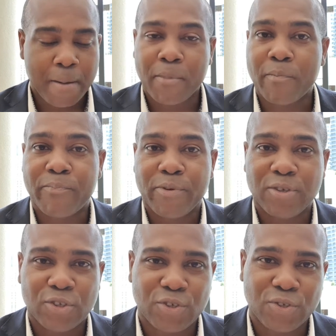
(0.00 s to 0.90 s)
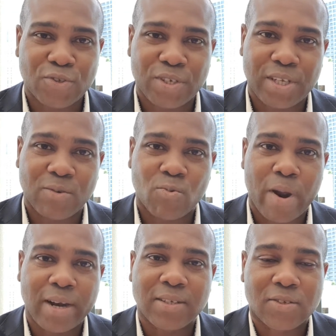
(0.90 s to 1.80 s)
But due to the
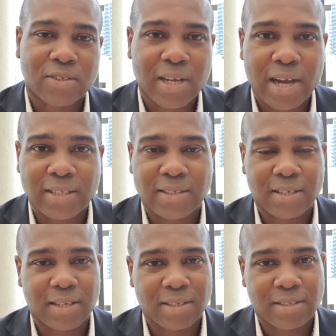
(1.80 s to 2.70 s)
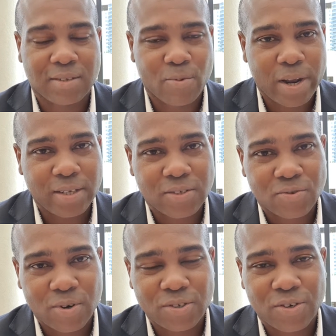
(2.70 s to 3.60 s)
way the society is, the way the
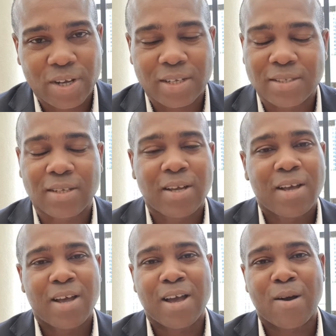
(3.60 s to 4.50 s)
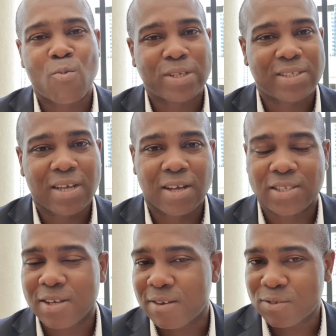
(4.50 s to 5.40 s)
structure is, we see
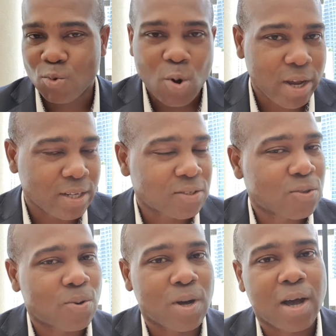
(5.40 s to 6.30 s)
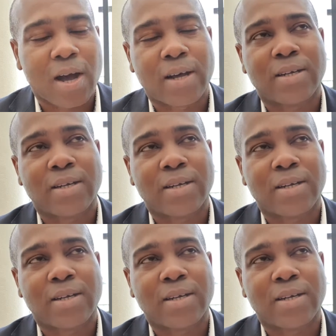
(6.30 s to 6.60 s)
ourselves working so hard.